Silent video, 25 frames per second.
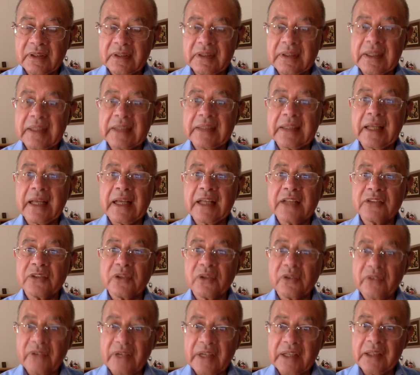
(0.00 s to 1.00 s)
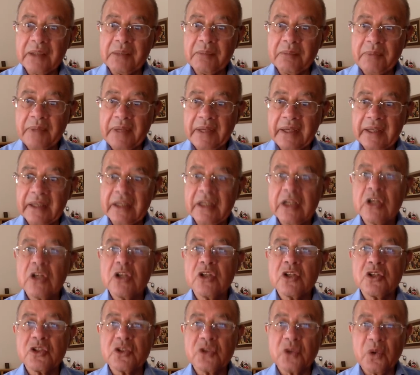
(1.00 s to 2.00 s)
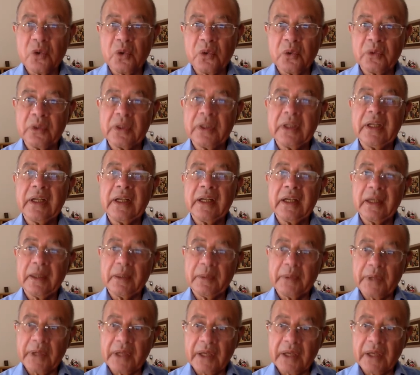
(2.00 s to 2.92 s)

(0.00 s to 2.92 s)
that has already been sown in our